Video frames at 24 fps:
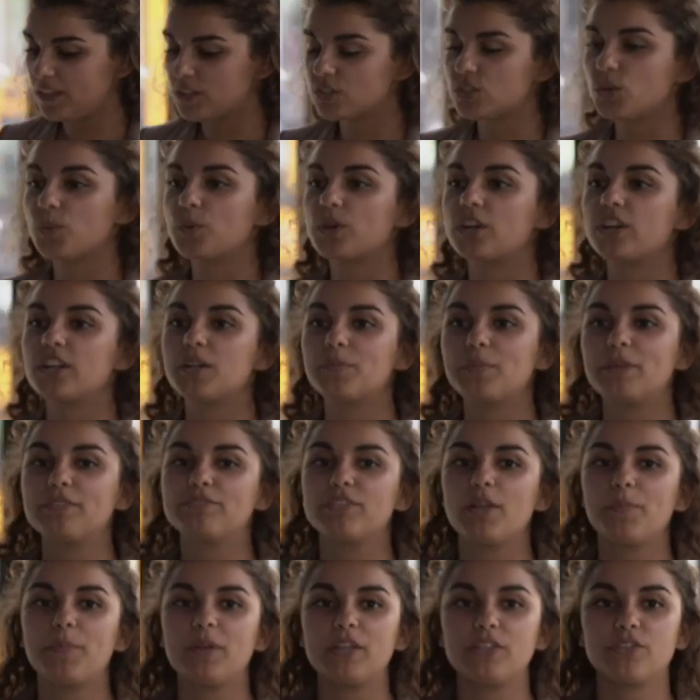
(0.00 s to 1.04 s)
So we're gonna be
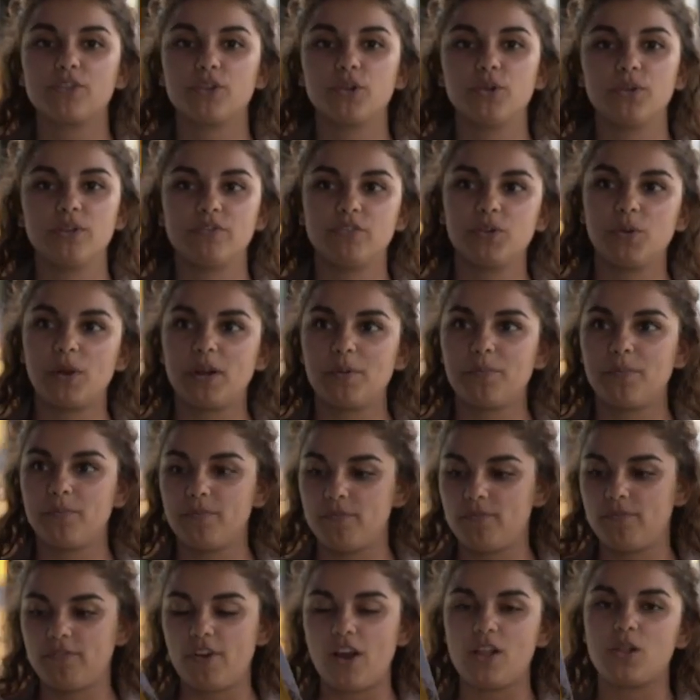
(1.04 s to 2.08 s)
flipping through if you wanna
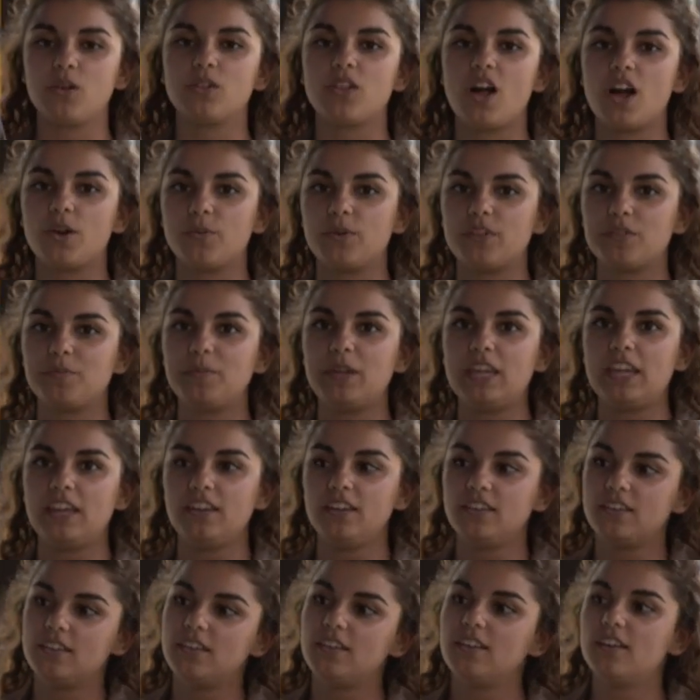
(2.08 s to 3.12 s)
follow along with me.
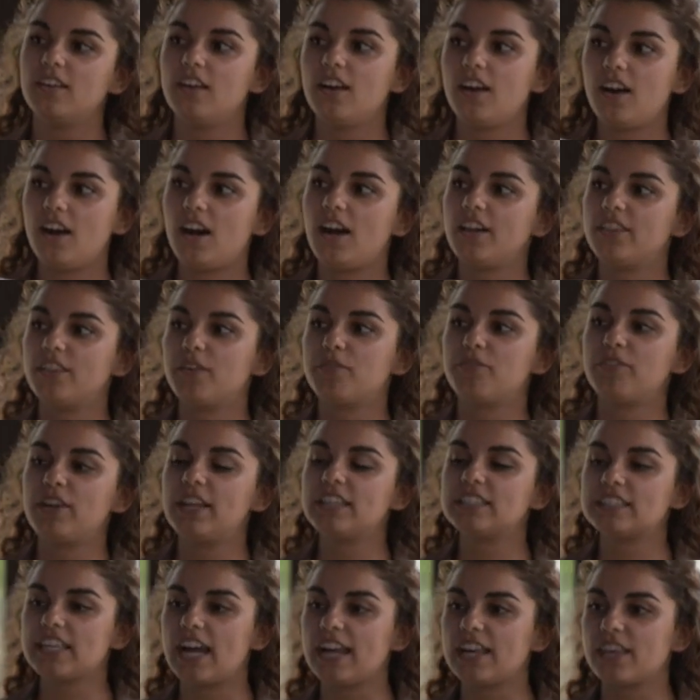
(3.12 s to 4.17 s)
On the
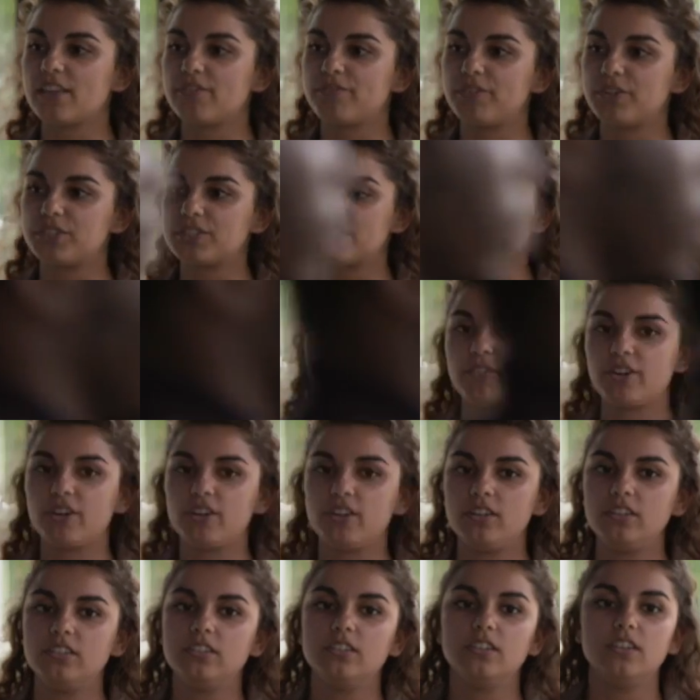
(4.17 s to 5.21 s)
inside of the first
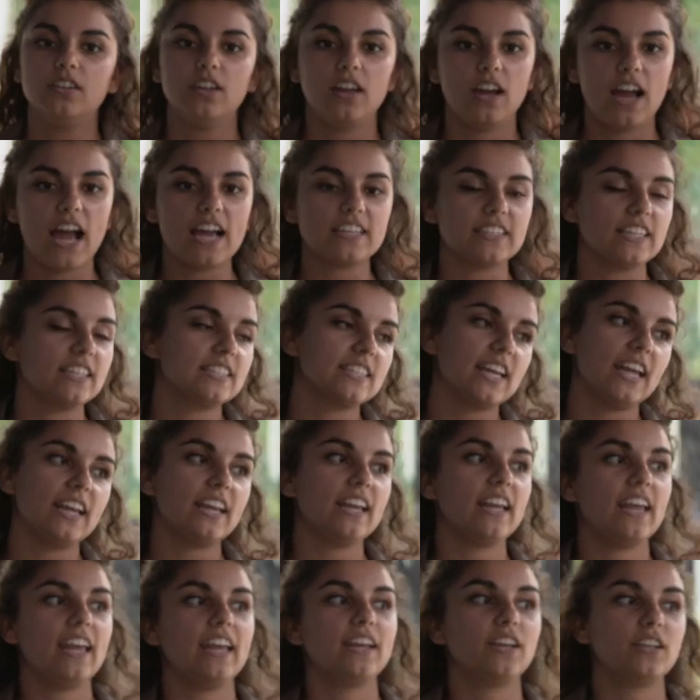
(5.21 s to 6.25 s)
cover, as I said,